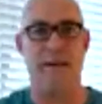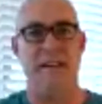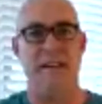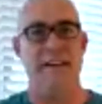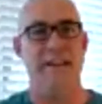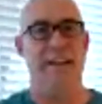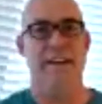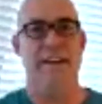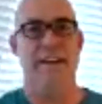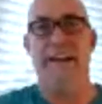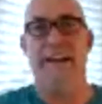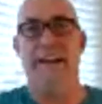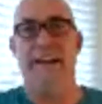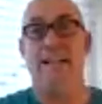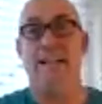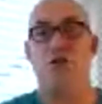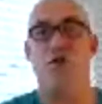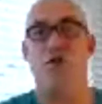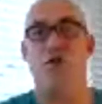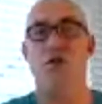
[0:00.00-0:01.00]
but
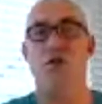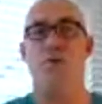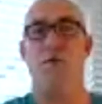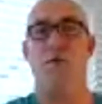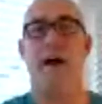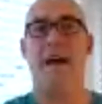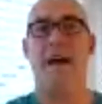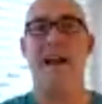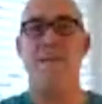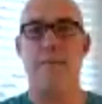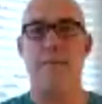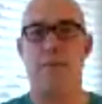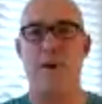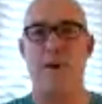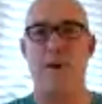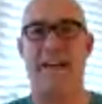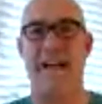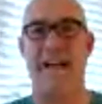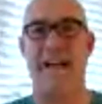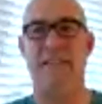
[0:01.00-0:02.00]
it's true, right? I
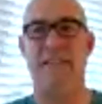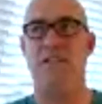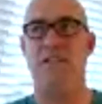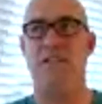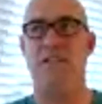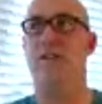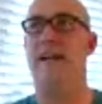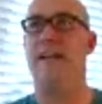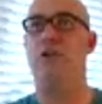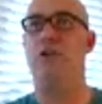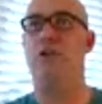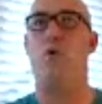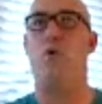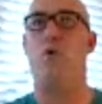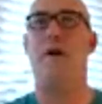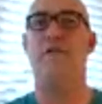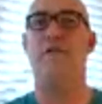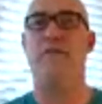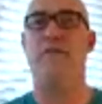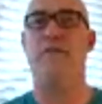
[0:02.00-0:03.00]
remember when I got into like
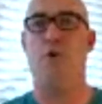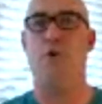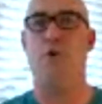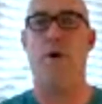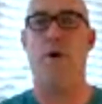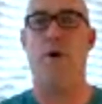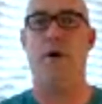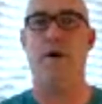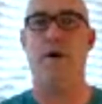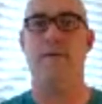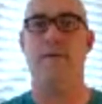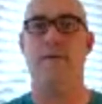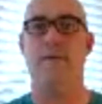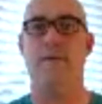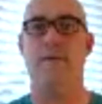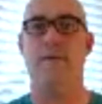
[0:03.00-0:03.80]
24